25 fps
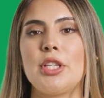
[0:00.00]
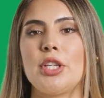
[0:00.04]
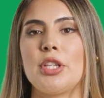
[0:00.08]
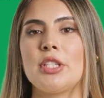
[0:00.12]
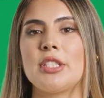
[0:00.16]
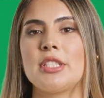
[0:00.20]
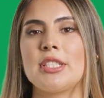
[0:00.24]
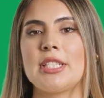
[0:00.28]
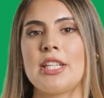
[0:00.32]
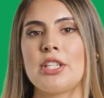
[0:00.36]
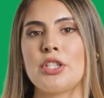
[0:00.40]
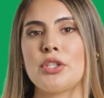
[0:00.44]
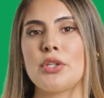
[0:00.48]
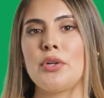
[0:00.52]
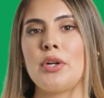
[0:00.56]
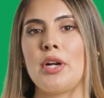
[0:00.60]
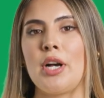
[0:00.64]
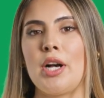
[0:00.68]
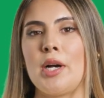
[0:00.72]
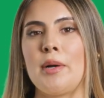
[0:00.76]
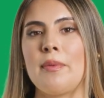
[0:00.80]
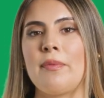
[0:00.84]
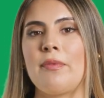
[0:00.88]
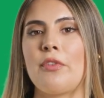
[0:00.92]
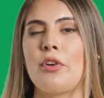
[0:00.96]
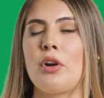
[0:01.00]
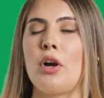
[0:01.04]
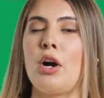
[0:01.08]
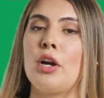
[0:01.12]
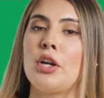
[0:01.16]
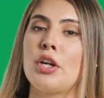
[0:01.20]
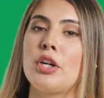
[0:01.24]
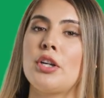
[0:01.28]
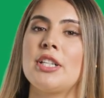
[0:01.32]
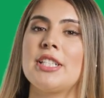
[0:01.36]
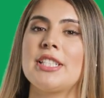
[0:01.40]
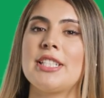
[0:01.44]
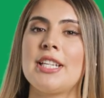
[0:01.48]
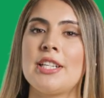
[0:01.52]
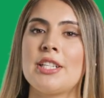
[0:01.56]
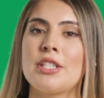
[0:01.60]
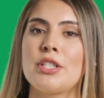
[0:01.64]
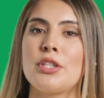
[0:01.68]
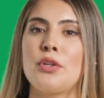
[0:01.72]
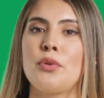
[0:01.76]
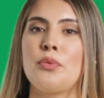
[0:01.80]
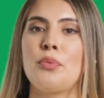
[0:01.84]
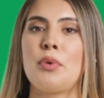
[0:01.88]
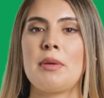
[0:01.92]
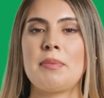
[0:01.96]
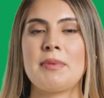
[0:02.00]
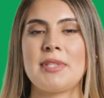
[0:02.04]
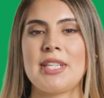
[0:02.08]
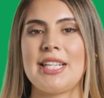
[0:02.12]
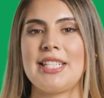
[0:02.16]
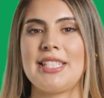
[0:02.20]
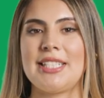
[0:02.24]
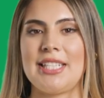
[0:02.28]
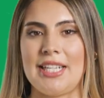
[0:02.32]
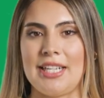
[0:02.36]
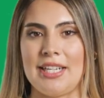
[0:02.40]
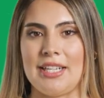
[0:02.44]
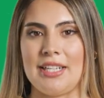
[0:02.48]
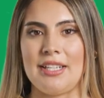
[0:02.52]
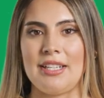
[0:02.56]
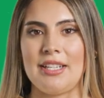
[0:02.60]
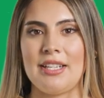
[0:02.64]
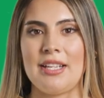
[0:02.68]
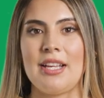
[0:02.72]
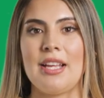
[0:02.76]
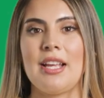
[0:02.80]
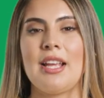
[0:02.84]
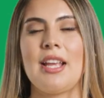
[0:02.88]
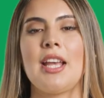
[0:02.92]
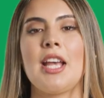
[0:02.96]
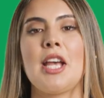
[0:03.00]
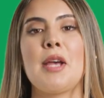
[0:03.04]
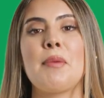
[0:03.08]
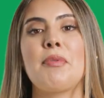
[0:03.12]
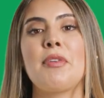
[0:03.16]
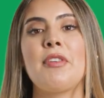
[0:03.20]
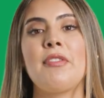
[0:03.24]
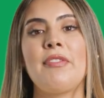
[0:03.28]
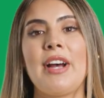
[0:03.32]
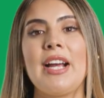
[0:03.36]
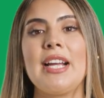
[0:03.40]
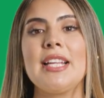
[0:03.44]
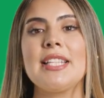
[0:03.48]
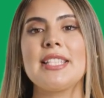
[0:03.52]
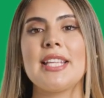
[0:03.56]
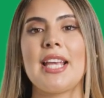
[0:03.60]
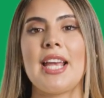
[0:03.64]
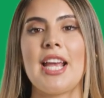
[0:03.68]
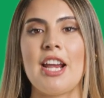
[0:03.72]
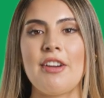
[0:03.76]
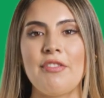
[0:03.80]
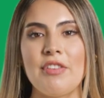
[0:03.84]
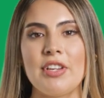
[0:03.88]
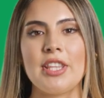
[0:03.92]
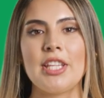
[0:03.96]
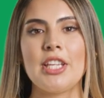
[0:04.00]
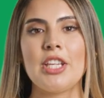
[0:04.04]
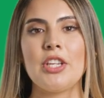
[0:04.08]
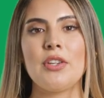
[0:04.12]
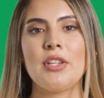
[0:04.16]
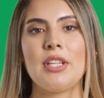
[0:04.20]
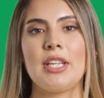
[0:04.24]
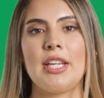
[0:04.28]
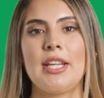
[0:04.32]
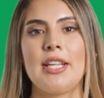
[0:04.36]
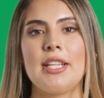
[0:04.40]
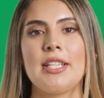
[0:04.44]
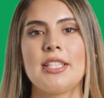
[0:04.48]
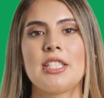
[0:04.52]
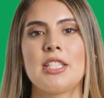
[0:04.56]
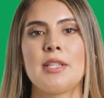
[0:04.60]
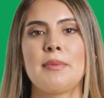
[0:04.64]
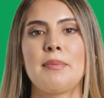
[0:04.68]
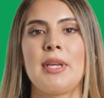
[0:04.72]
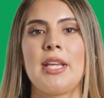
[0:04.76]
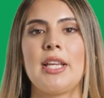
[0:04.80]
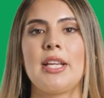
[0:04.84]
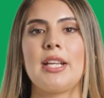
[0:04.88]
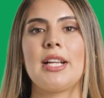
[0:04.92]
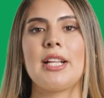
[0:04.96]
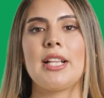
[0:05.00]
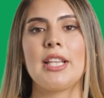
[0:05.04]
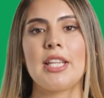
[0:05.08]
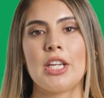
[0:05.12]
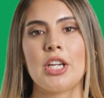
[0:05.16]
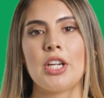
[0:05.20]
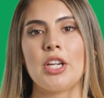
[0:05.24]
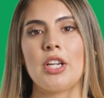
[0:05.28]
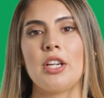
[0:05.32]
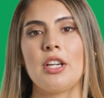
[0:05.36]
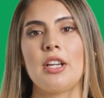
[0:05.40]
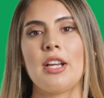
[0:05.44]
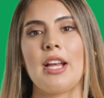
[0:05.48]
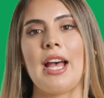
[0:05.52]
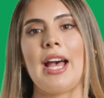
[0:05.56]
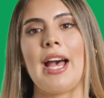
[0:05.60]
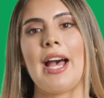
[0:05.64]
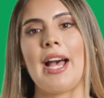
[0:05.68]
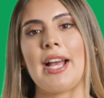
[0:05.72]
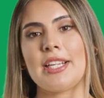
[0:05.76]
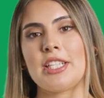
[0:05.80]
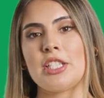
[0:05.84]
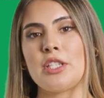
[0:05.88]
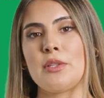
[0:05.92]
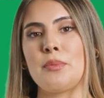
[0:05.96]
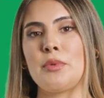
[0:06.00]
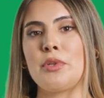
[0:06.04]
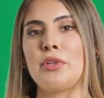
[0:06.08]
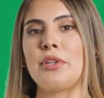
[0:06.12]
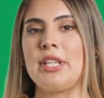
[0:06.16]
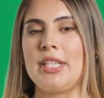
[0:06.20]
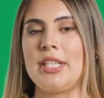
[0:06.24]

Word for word: your essential hub for all your essential website data. It provides everything you need to make clear, actionable